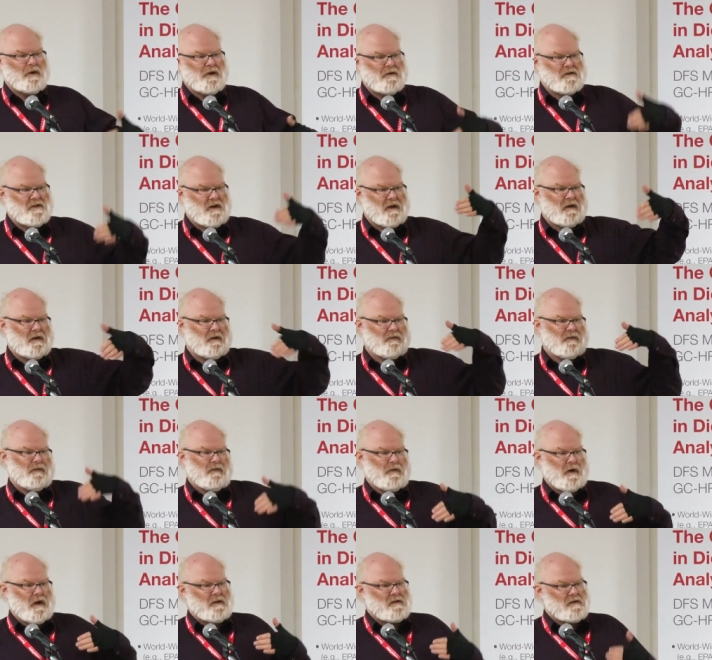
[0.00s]
we do 10
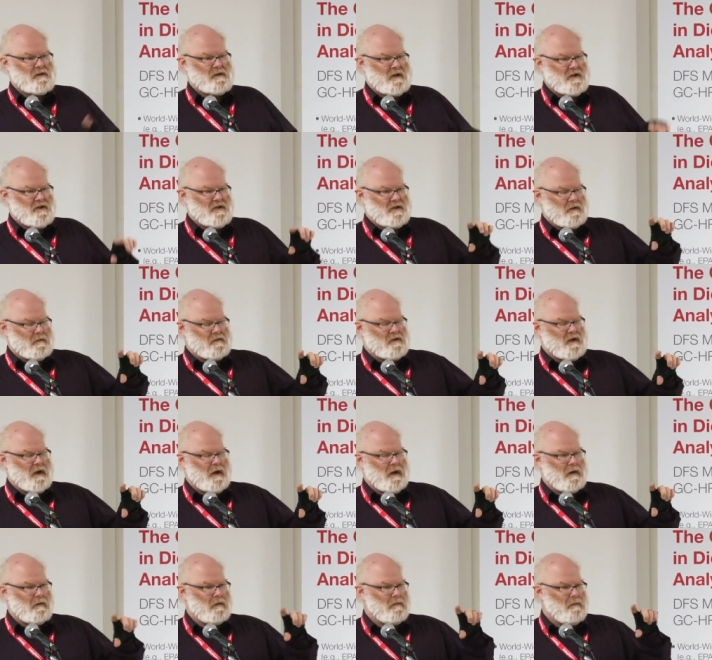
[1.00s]
different runs. Each of them's
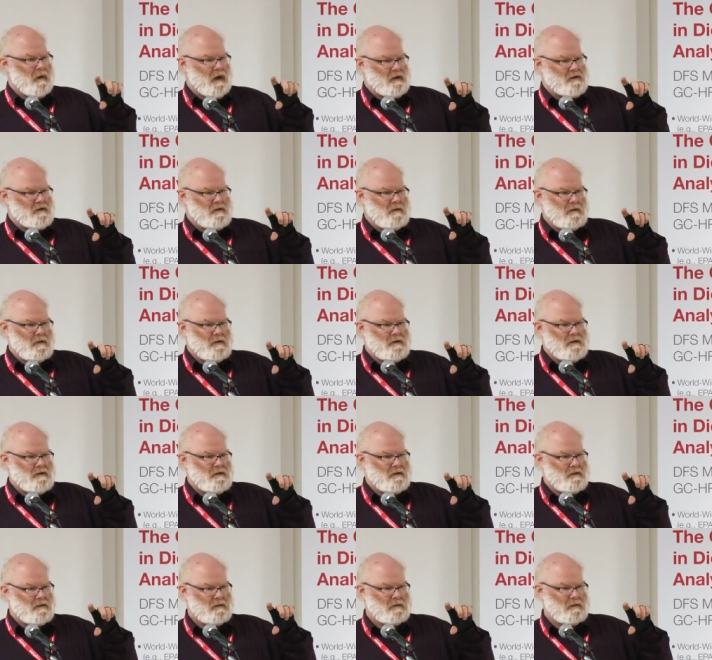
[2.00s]
100 mass
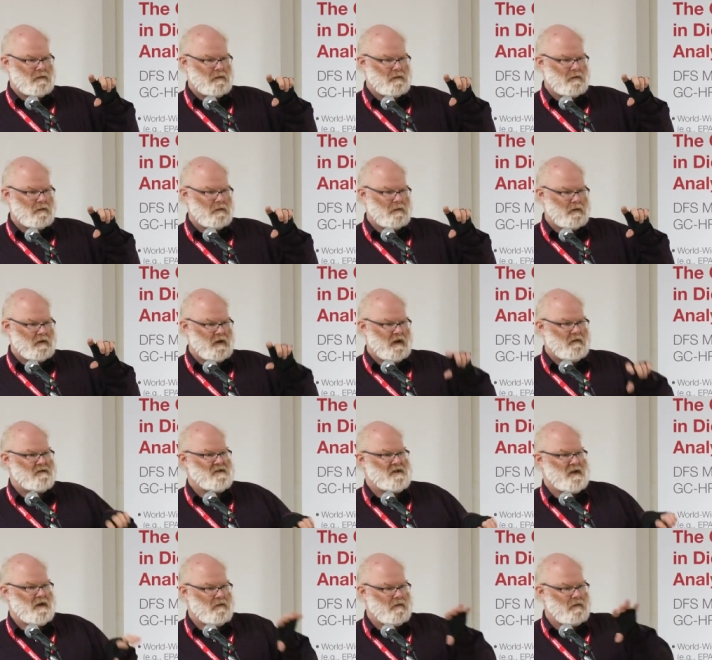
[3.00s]
units, okay.
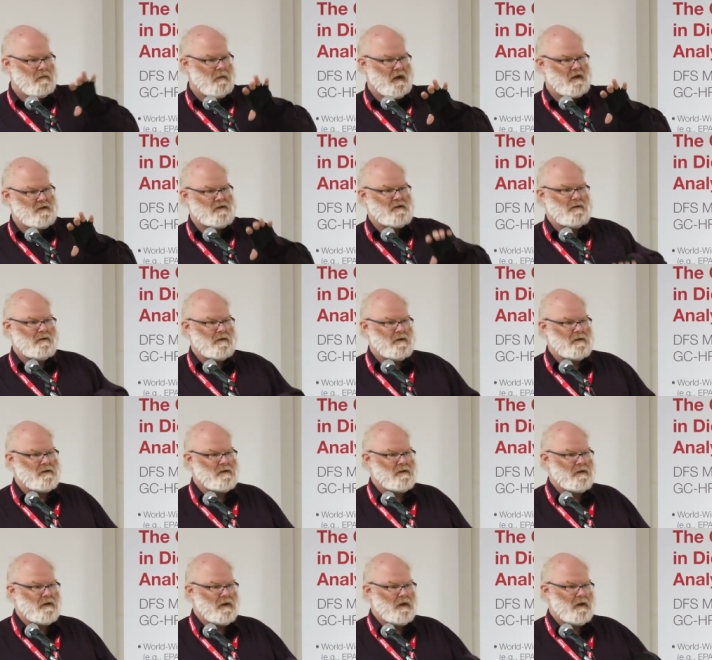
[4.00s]
covers 100 mass
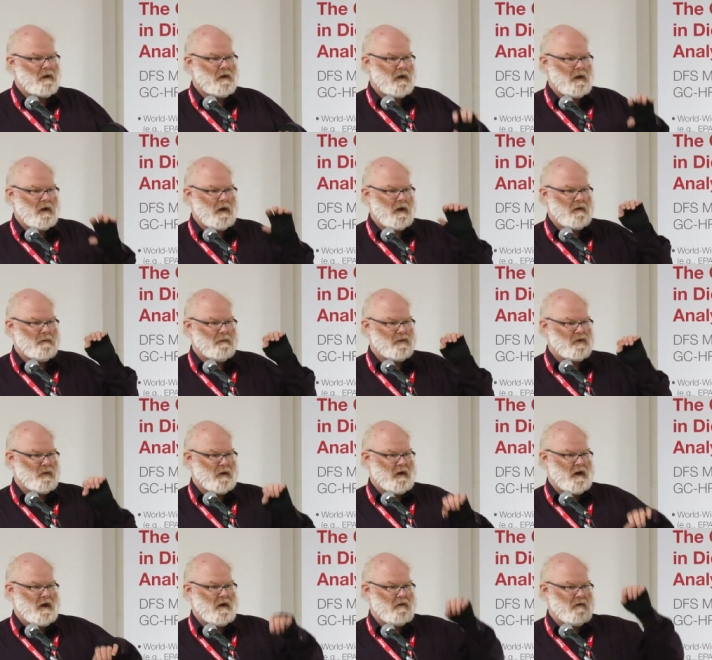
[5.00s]
units, uh,
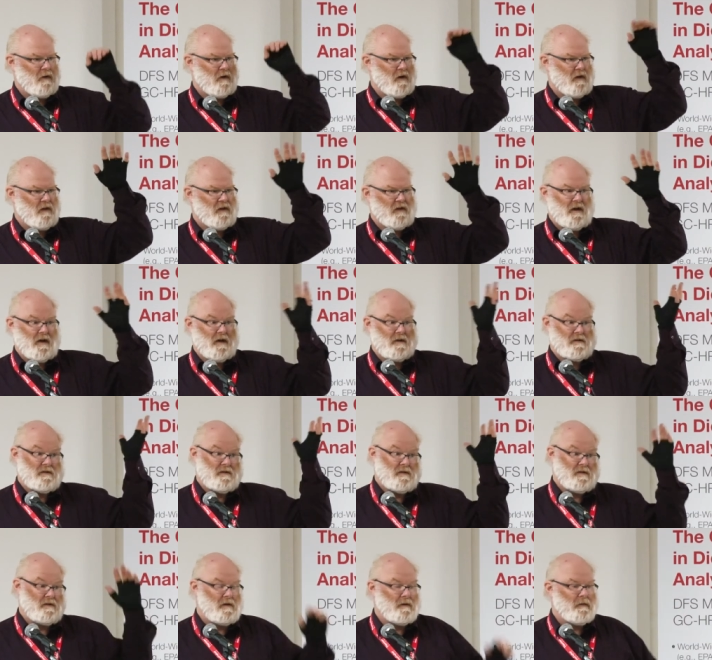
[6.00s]
between 100 and
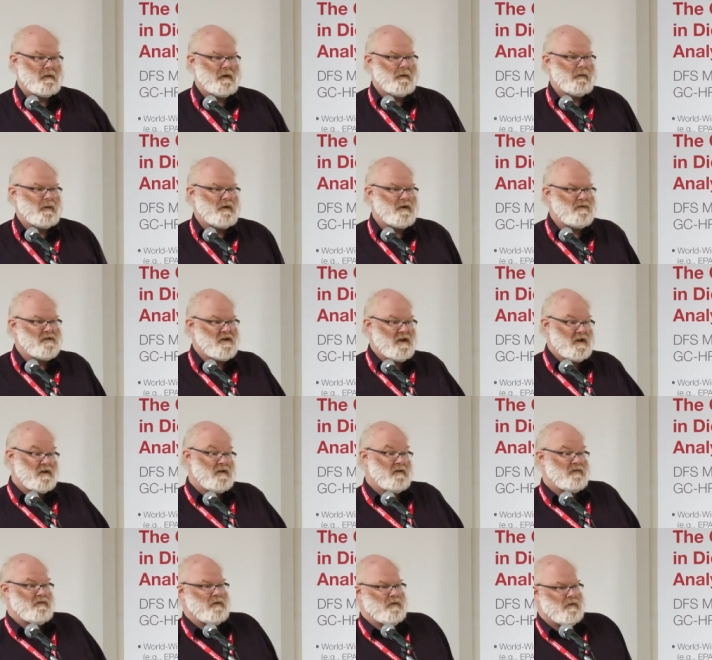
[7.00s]
1,000. So yeah, we do yeah. 10
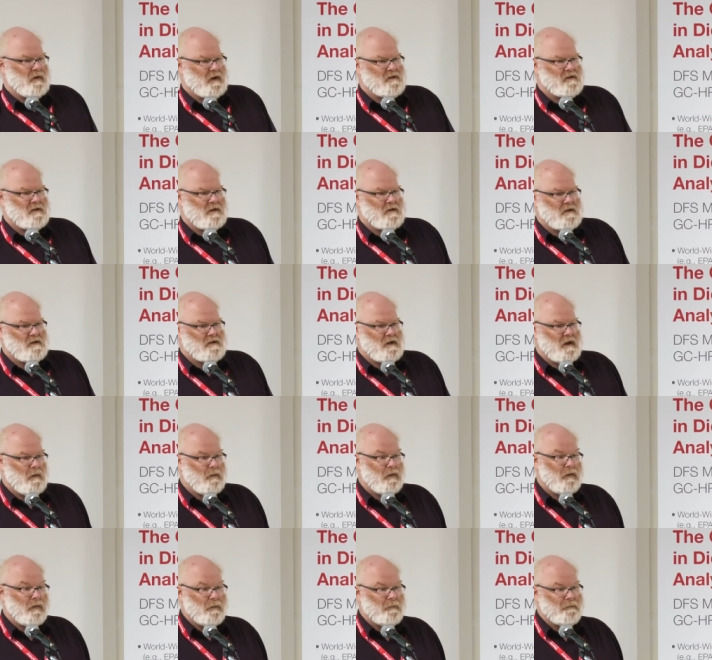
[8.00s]
different runs on the
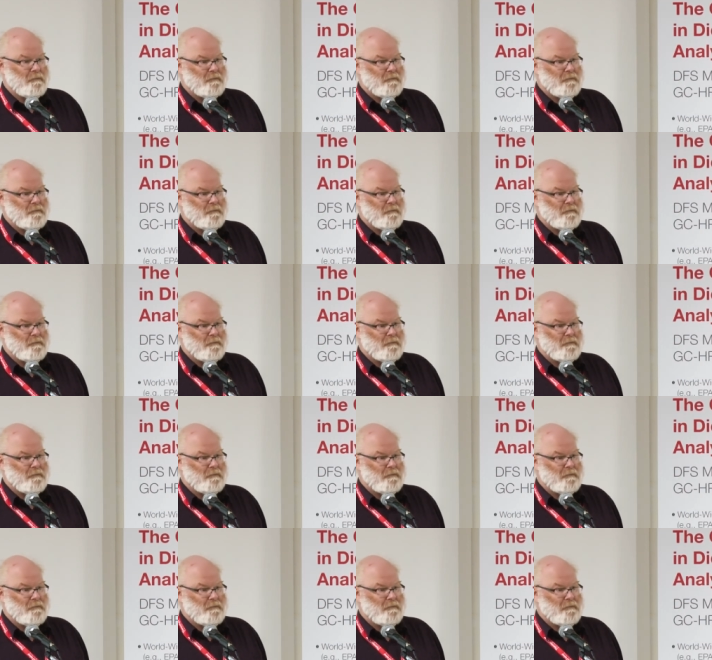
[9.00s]
sample.